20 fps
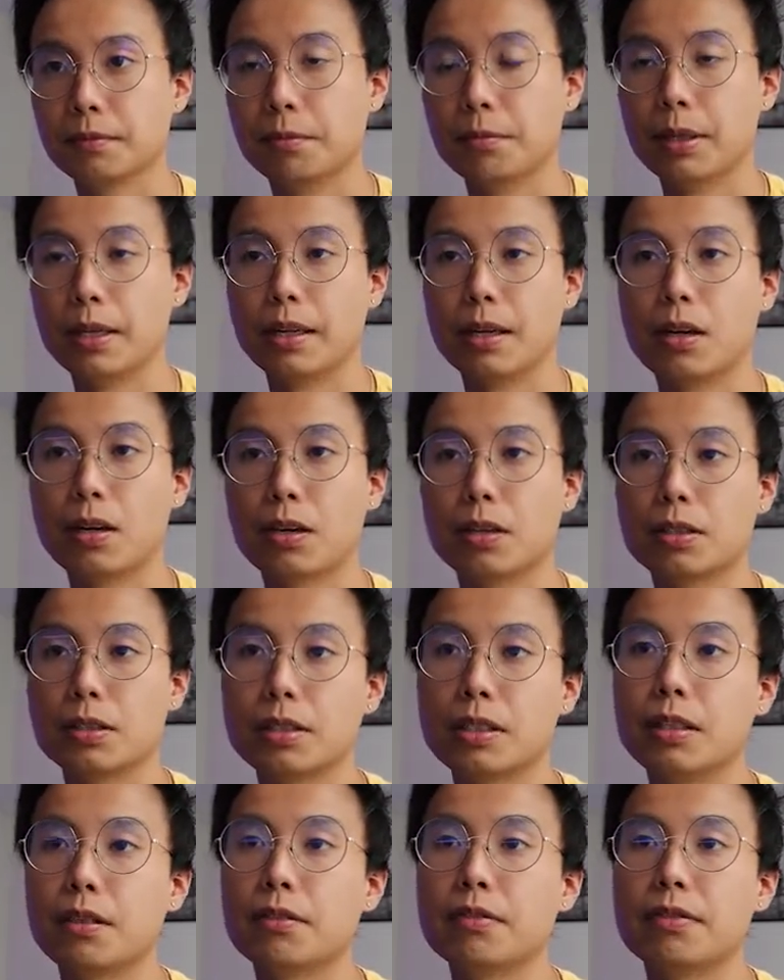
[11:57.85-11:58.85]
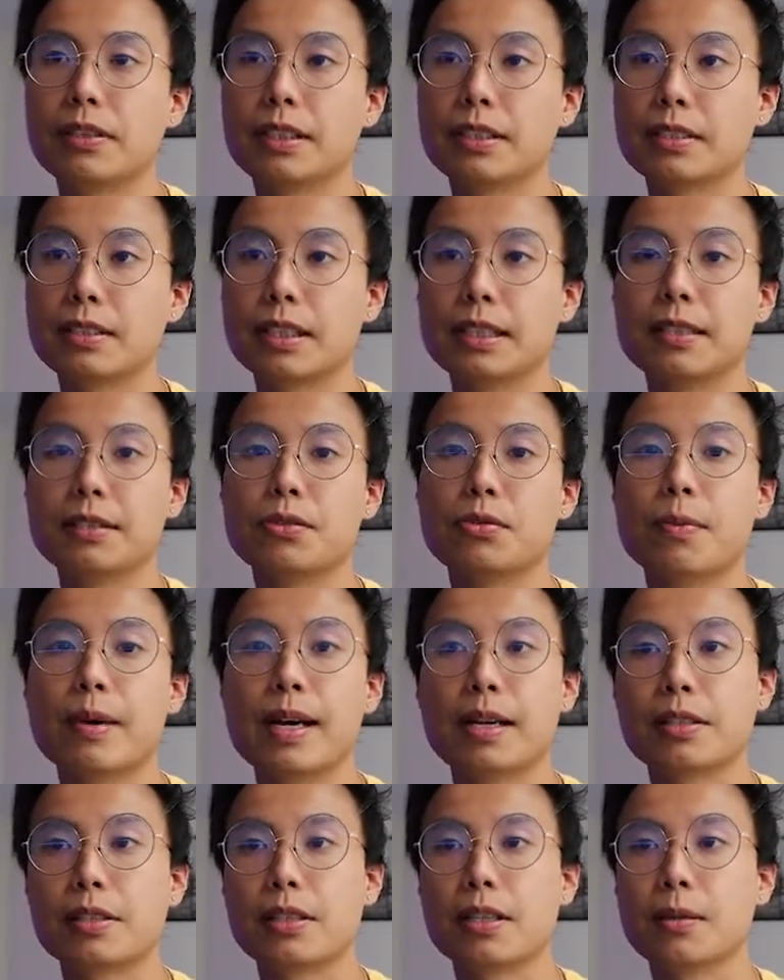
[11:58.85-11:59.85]
but our Stunfisk is
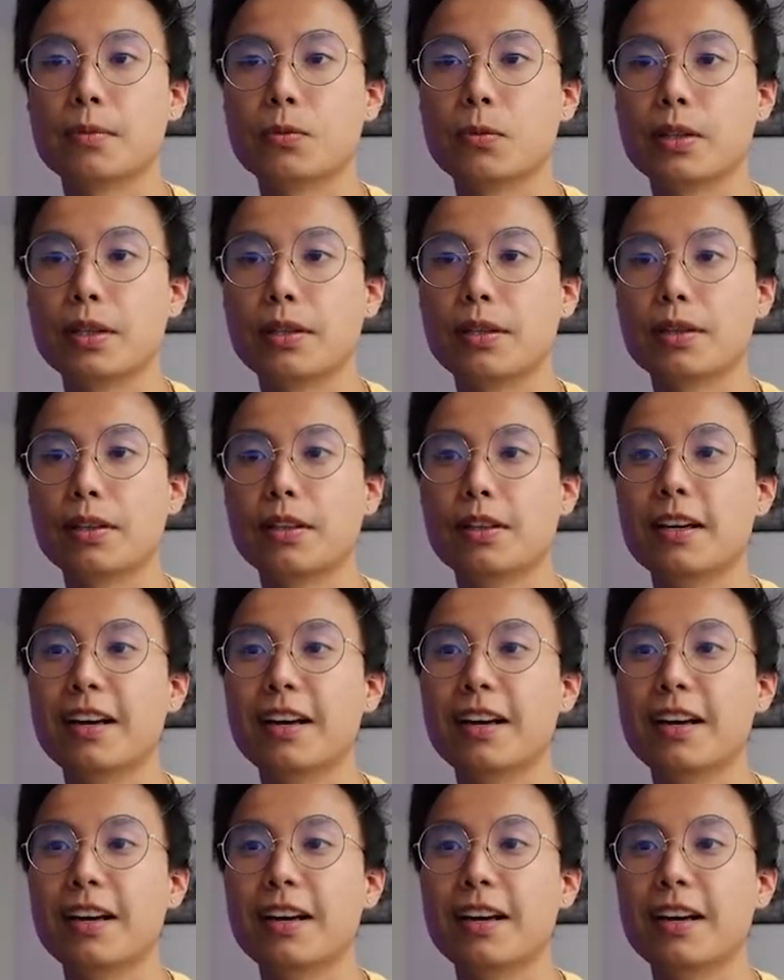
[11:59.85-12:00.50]
matched up with